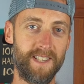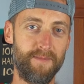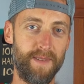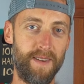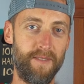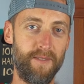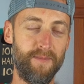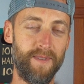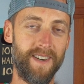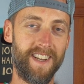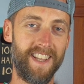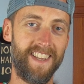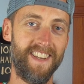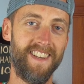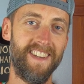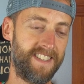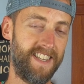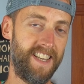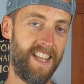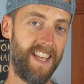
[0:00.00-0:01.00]
up, everybody?
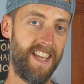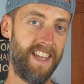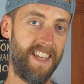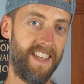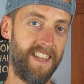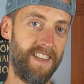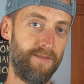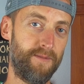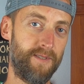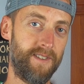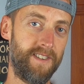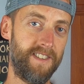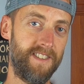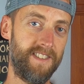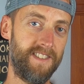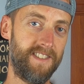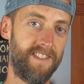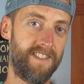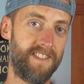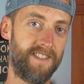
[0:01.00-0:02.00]
Today
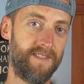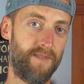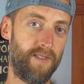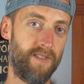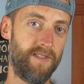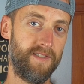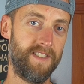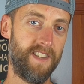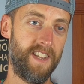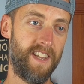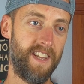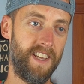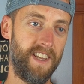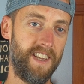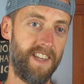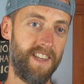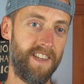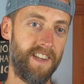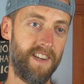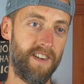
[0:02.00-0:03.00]
was first
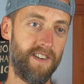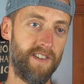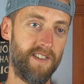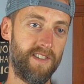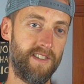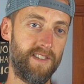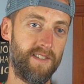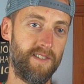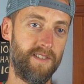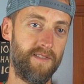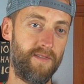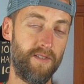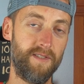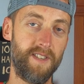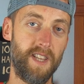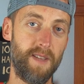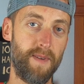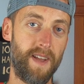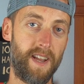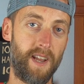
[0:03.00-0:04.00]
day, uh,
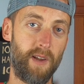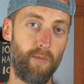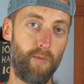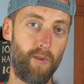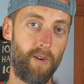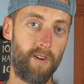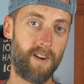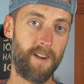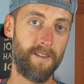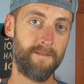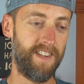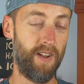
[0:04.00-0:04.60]
first day back at work.